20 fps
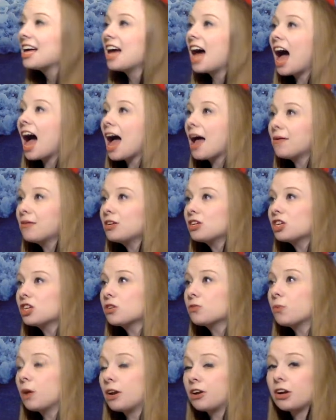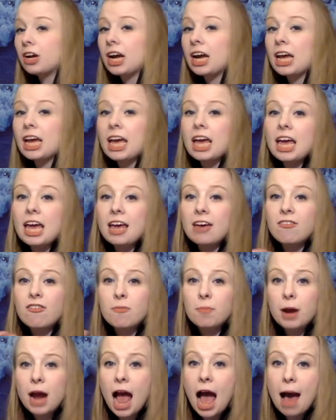I was just wondering if
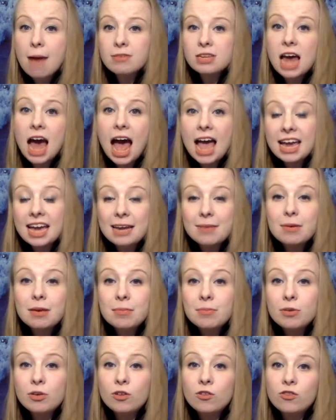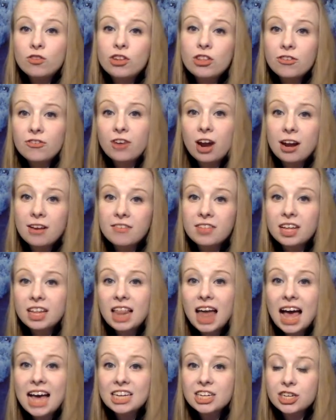perhaps I could be moved to the front of the
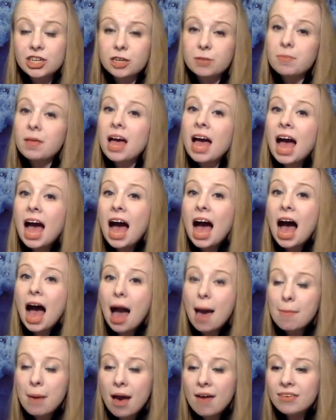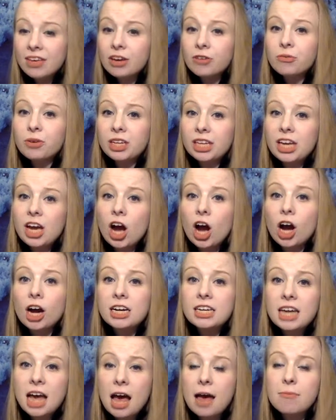classroom. I'm having a really
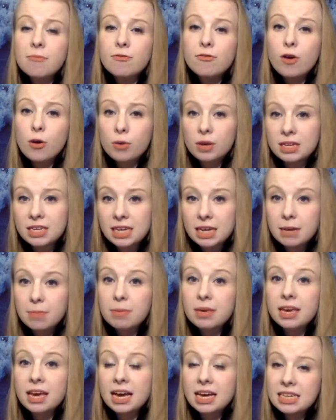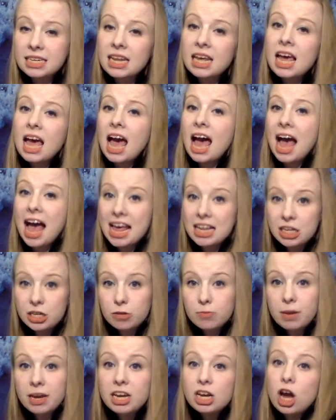hard time focusing because, as
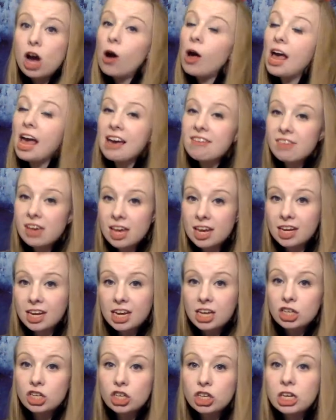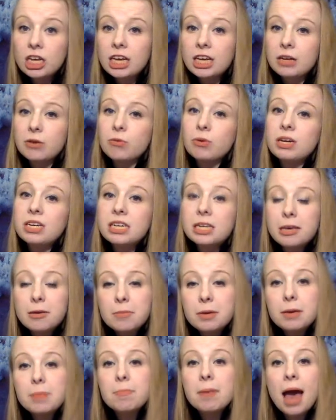you may know, I have ADHD, and when
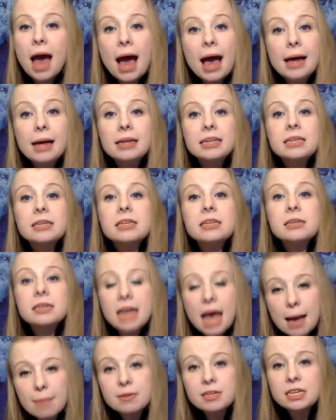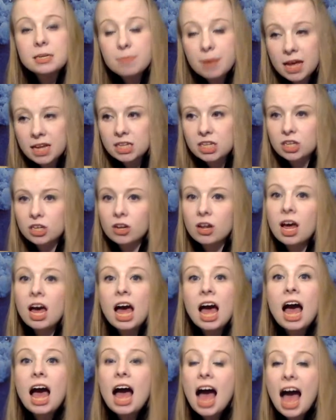Timmy taps his pencil,
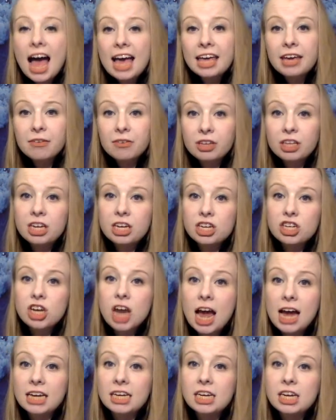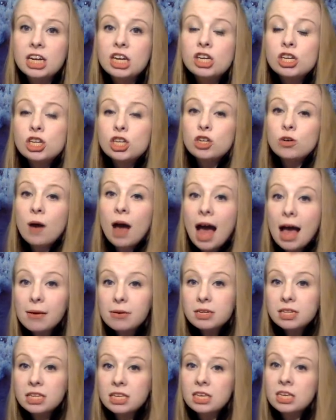I get really distracted. So I
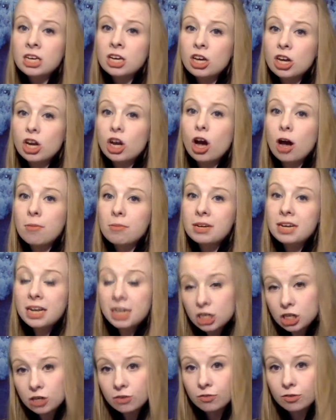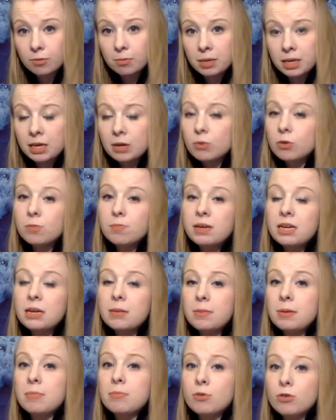was thinking a good accommodation for me would be to
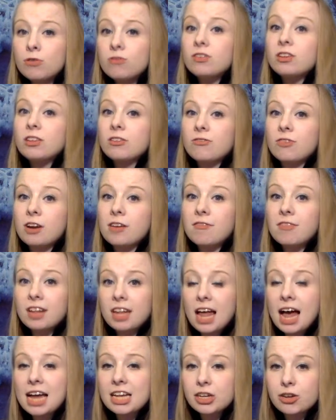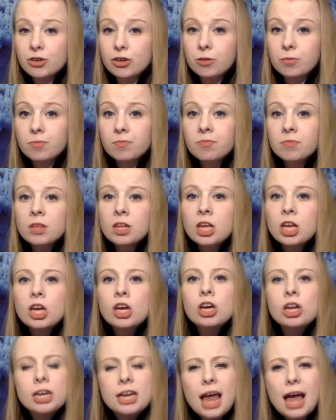be moved to the front of the classroom.
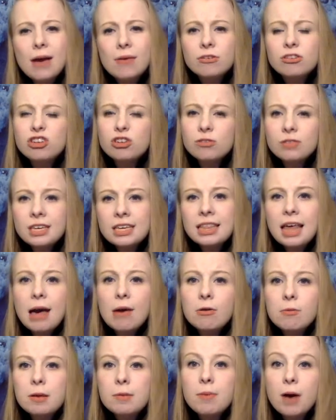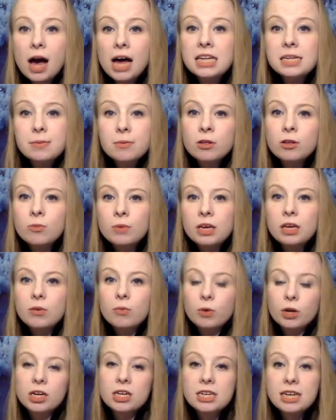Now, do you think that would be possible and we could work